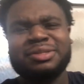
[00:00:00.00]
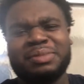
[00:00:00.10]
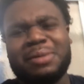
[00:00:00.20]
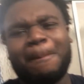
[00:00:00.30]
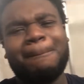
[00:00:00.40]
It's
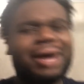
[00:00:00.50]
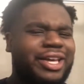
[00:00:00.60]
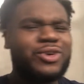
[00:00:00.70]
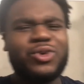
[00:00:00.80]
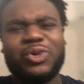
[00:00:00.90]
me,
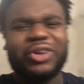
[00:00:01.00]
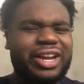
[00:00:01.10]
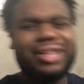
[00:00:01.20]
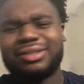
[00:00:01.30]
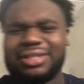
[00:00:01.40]
Micheal
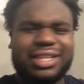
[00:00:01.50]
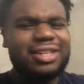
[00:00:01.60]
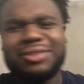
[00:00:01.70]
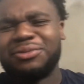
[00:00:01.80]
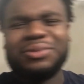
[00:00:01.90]
Grant
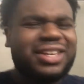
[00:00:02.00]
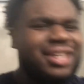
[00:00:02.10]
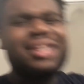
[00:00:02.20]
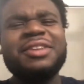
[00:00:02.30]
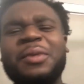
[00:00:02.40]

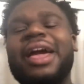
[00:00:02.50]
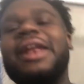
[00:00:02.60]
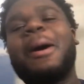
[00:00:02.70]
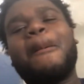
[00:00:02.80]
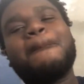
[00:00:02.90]
TV, and
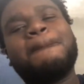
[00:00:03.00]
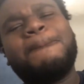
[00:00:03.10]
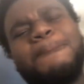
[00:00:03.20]
I'm